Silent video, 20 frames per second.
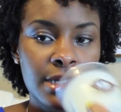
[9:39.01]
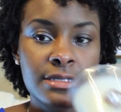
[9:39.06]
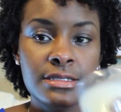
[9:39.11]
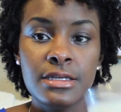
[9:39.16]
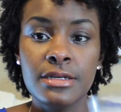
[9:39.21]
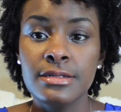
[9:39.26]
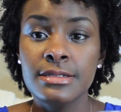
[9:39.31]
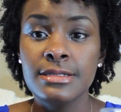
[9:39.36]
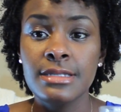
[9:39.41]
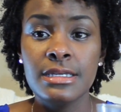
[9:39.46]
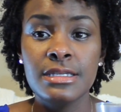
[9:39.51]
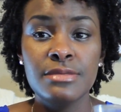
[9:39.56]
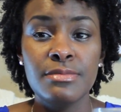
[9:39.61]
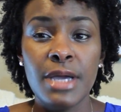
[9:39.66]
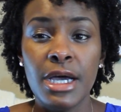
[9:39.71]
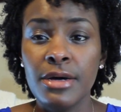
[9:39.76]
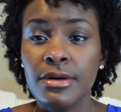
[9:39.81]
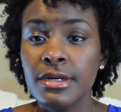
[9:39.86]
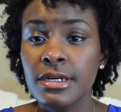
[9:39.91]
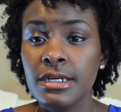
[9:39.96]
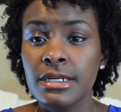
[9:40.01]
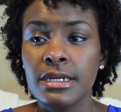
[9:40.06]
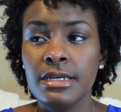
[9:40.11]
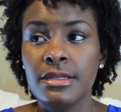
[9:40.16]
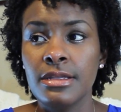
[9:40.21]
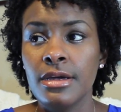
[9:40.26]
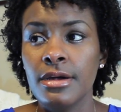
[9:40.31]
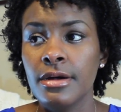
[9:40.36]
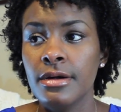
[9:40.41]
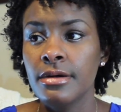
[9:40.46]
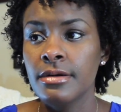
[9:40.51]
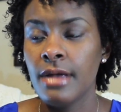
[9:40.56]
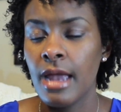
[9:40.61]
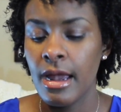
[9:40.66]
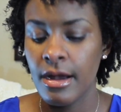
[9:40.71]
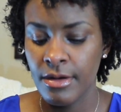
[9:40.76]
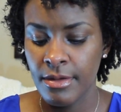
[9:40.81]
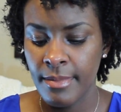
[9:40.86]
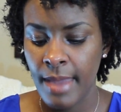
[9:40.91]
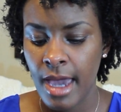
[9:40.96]
as long as they smell good and they're
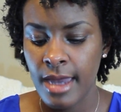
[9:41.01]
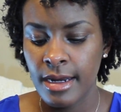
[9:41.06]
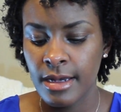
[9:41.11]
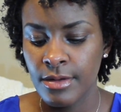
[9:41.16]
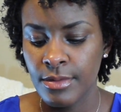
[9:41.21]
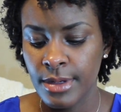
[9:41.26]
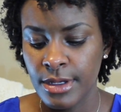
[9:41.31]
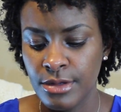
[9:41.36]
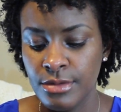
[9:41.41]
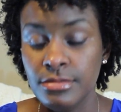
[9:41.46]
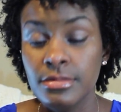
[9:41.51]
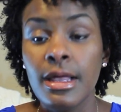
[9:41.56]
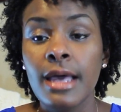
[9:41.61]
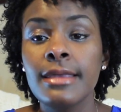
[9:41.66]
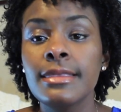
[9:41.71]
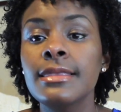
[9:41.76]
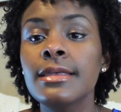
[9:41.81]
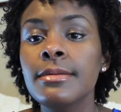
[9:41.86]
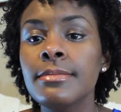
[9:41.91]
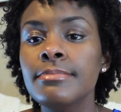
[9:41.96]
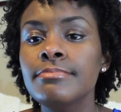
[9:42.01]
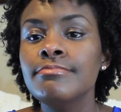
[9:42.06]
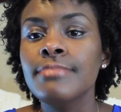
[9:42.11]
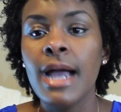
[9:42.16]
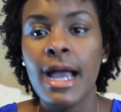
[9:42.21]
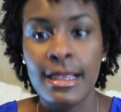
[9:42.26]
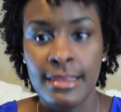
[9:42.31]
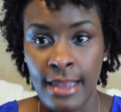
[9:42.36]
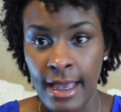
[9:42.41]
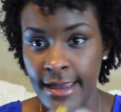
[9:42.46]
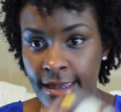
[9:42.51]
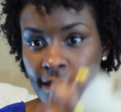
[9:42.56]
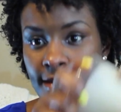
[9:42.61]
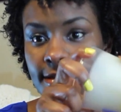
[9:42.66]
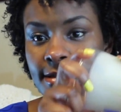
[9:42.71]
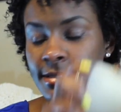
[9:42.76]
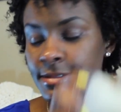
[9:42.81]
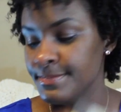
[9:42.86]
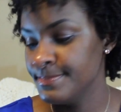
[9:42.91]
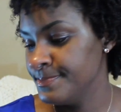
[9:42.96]
aromatic when you light them, I like
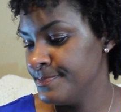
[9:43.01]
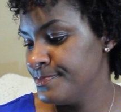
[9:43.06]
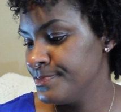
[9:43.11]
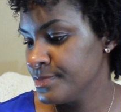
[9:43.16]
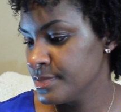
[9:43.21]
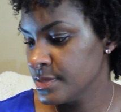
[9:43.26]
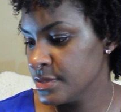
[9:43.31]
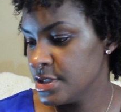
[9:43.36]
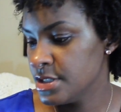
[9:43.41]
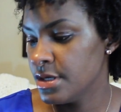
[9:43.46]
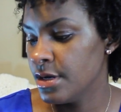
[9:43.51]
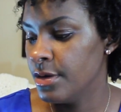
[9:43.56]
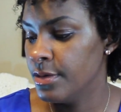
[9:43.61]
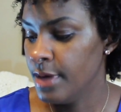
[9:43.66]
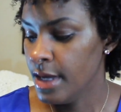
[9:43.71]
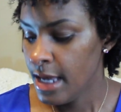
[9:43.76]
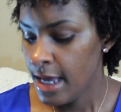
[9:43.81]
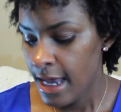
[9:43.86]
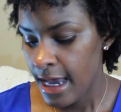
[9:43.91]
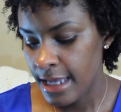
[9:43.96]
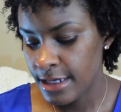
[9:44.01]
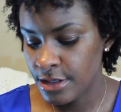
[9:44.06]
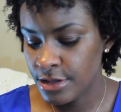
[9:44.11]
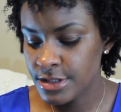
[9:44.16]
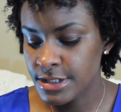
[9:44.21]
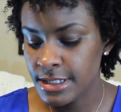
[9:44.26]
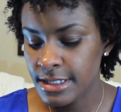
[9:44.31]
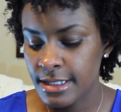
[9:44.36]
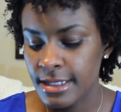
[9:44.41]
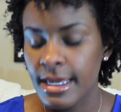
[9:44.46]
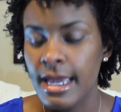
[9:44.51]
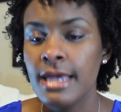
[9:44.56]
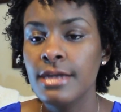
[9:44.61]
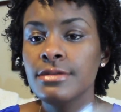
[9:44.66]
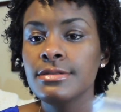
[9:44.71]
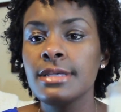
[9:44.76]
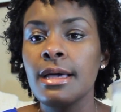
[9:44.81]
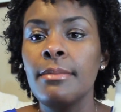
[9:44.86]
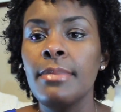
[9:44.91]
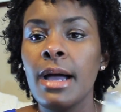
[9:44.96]
it. So, and usually the
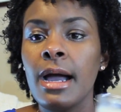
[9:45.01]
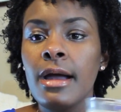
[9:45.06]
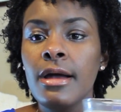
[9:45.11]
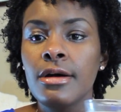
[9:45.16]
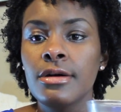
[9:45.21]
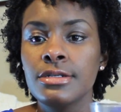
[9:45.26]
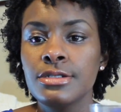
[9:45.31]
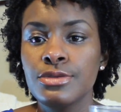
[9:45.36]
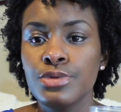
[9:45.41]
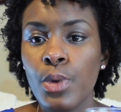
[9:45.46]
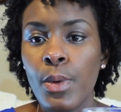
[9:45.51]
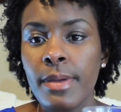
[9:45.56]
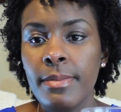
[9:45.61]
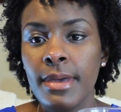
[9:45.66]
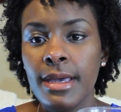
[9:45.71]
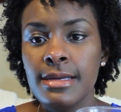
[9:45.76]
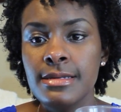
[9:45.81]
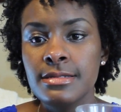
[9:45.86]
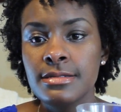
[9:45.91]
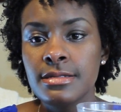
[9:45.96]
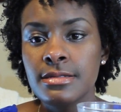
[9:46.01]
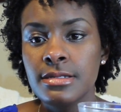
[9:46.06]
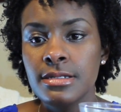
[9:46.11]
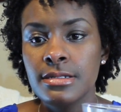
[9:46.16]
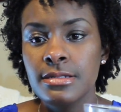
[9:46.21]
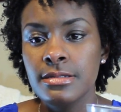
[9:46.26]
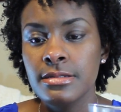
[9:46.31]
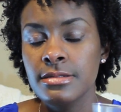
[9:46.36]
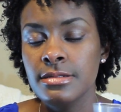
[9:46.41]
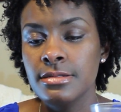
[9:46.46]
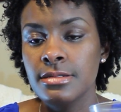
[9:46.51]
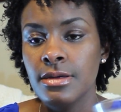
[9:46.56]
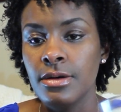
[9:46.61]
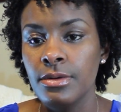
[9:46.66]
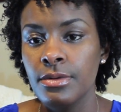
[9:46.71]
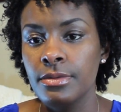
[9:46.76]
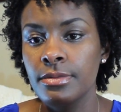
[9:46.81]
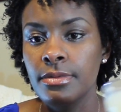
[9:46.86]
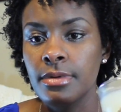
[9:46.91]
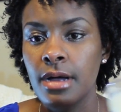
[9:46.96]
candles I buy are soy based,
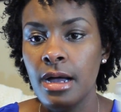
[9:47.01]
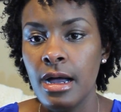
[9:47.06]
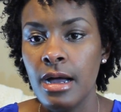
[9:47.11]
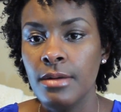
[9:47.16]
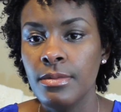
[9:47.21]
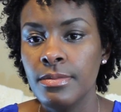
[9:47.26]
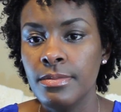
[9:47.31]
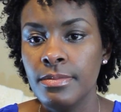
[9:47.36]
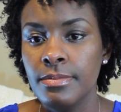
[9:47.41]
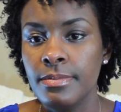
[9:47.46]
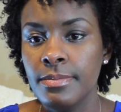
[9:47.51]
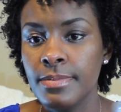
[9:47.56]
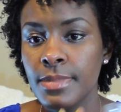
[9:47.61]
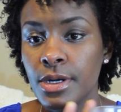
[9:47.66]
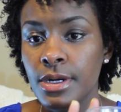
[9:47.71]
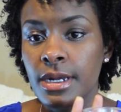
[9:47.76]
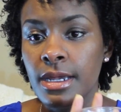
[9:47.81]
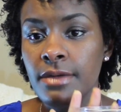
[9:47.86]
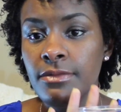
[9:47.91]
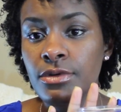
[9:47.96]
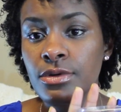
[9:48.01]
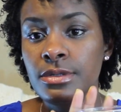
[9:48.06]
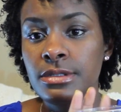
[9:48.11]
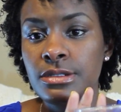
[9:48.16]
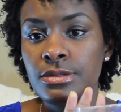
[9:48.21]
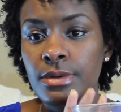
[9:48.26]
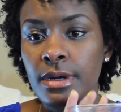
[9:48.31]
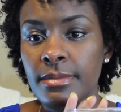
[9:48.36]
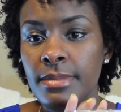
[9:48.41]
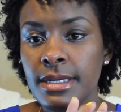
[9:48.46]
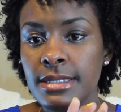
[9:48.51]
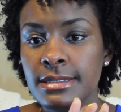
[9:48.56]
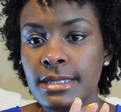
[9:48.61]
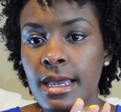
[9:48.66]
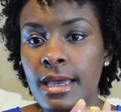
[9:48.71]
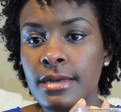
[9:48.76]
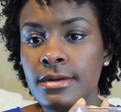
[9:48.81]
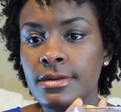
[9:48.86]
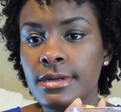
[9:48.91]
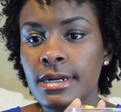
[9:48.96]
so I'm going to give you a soy based
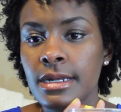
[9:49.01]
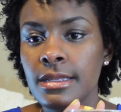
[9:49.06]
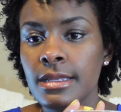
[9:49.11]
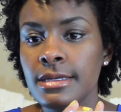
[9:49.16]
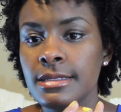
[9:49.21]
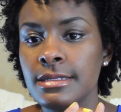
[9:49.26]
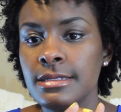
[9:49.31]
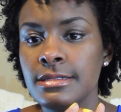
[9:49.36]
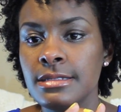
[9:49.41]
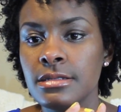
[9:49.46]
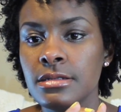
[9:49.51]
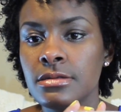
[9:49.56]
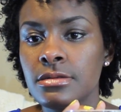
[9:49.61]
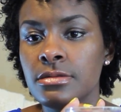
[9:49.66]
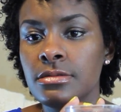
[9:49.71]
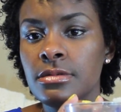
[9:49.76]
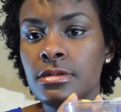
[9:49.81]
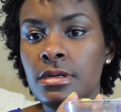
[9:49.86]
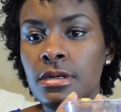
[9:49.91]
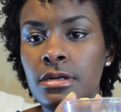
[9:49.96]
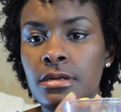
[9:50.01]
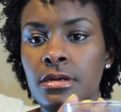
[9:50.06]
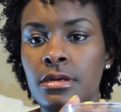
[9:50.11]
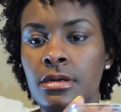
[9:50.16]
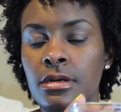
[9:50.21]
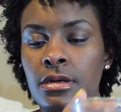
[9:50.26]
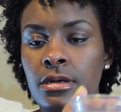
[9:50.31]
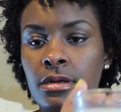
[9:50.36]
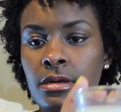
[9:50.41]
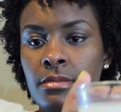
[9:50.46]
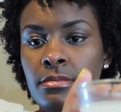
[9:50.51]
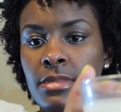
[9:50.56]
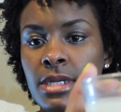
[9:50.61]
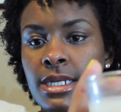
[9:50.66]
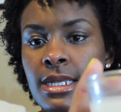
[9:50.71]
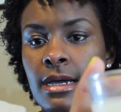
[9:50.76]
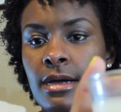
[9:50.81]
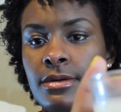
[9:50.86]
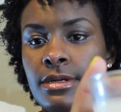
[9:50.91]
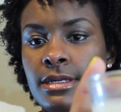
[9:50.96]
candle. These little
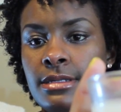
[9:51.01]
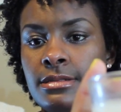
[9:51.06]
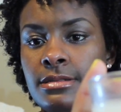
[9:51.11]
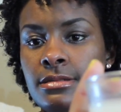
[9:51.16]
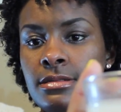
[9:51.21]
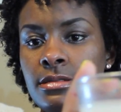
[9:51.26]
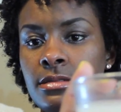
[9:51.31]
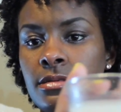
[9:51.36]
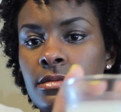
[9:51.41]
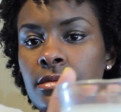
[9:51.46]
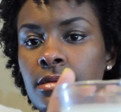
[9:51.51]
medallions